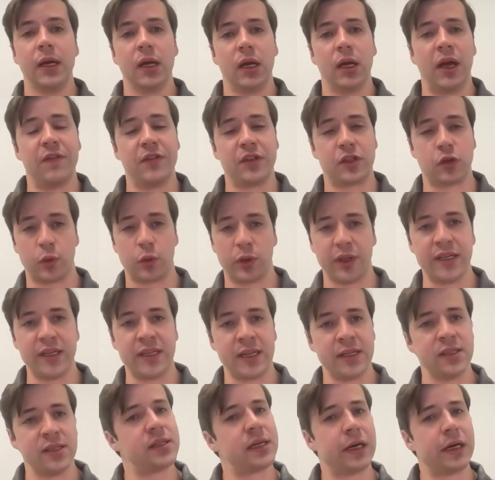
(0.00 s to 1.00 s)
If it's a really
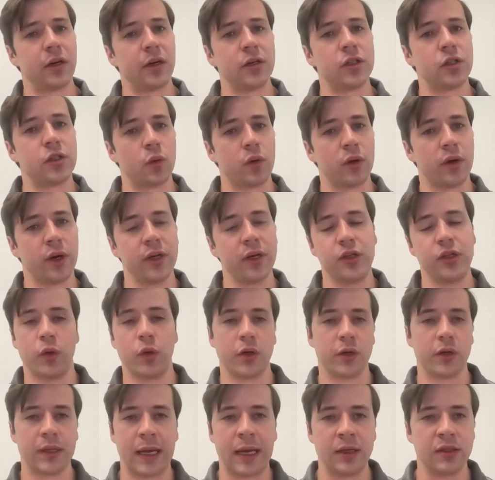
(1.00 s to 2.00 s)
dense territory,
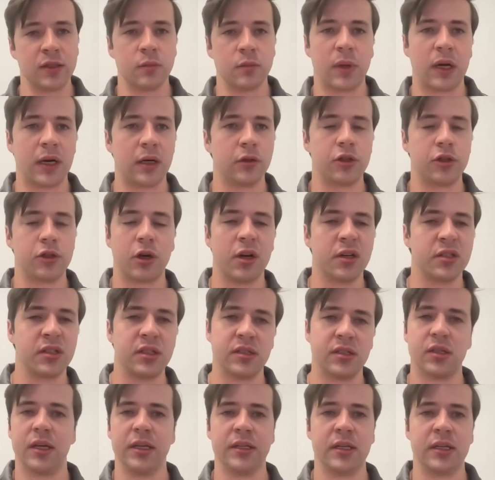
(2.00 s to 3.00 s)
200,000 mile trucks
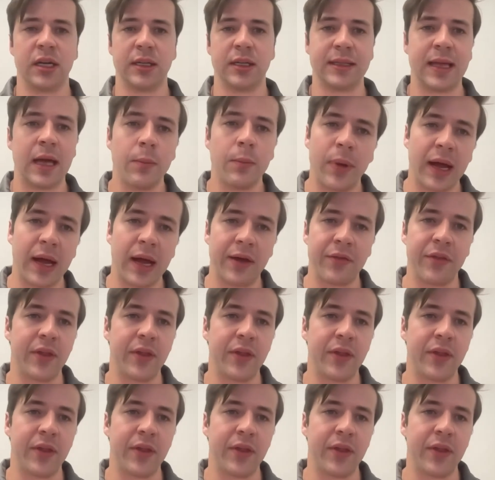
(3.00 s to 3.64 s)
is, is not that bad.